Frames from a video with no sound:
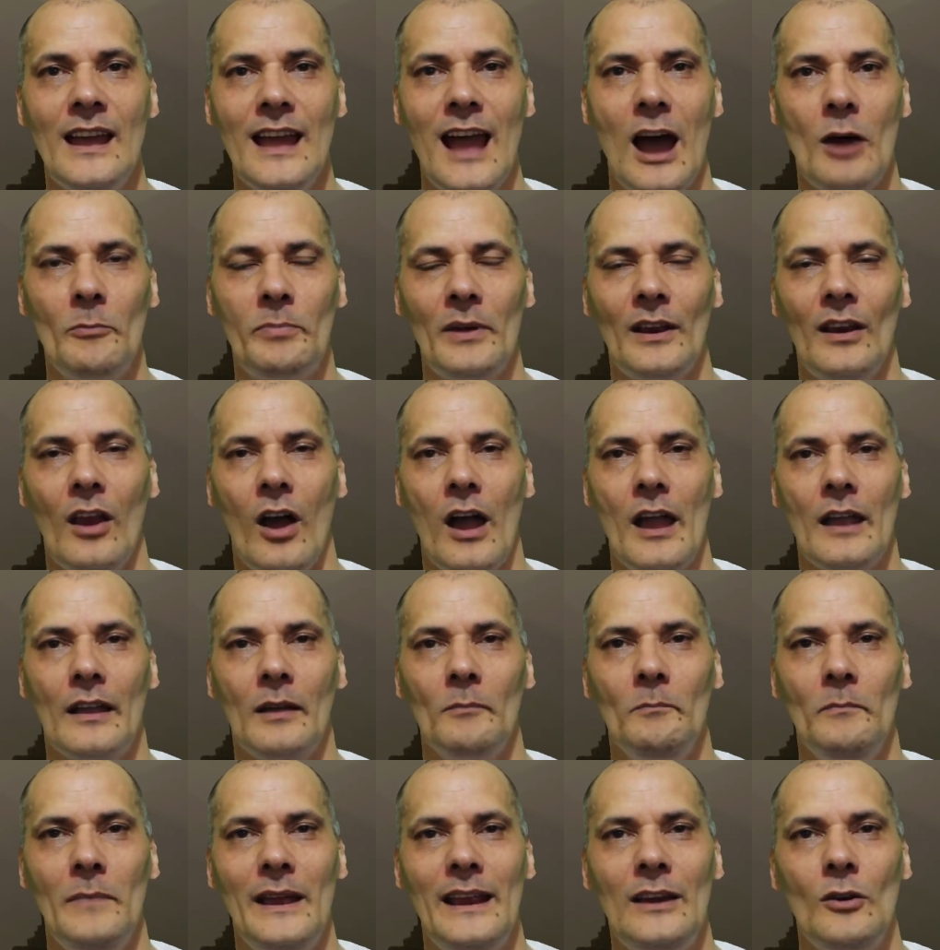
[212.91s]
That would be
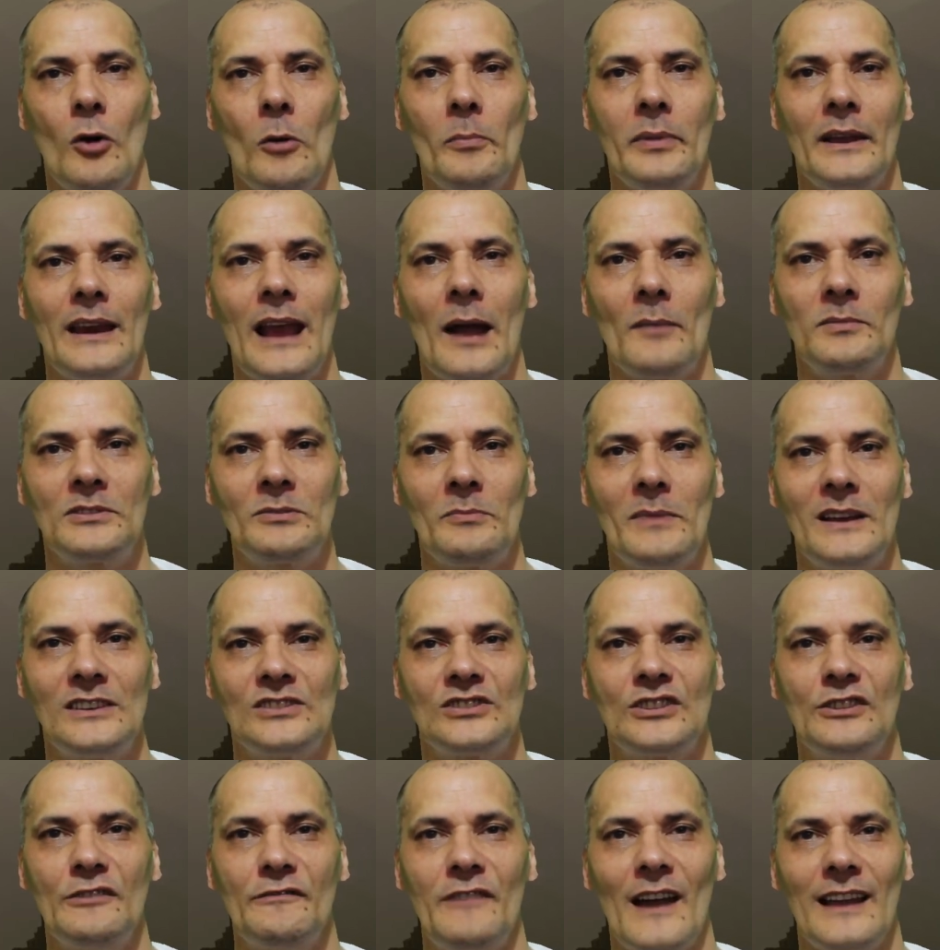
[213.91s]
like me not being able to
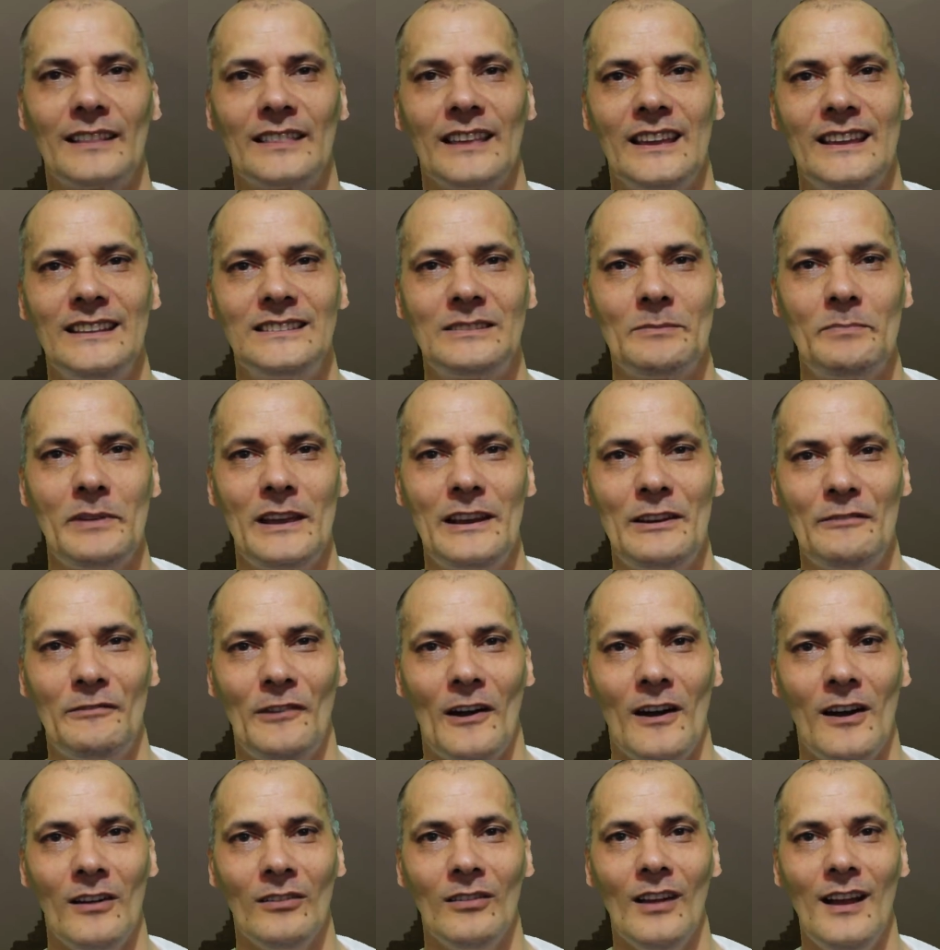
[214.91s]
mention the fact that he's a
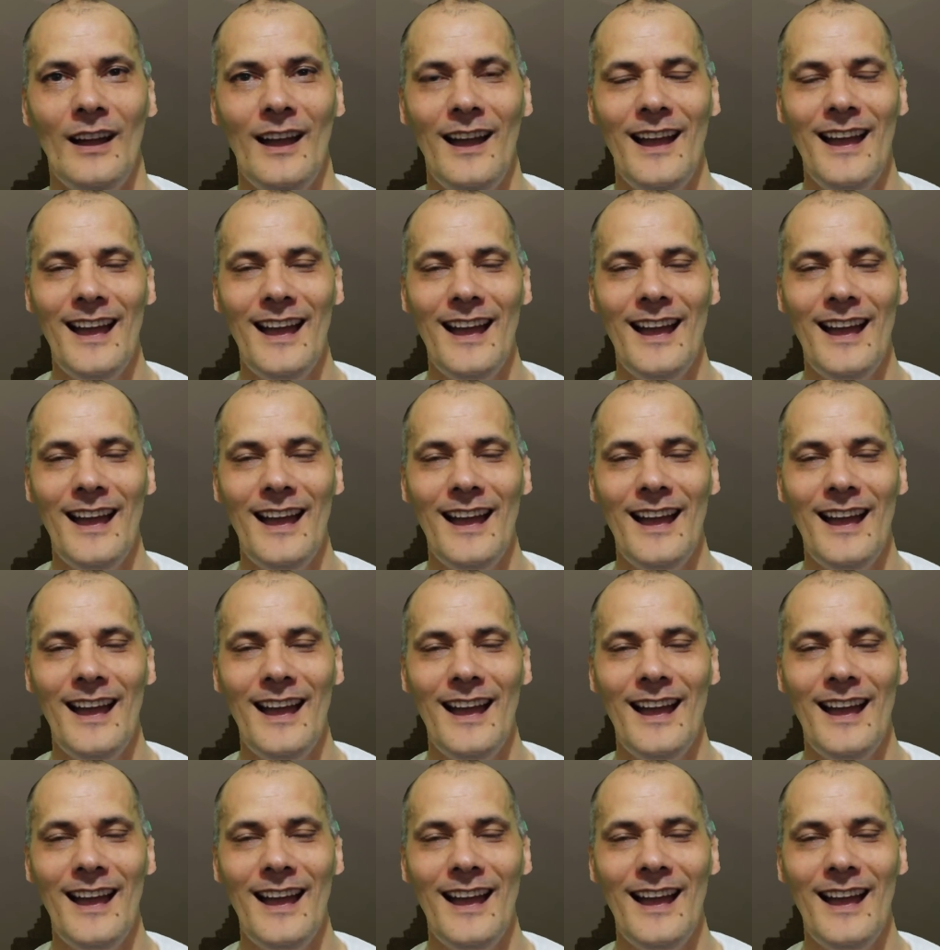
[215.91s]
paedophile.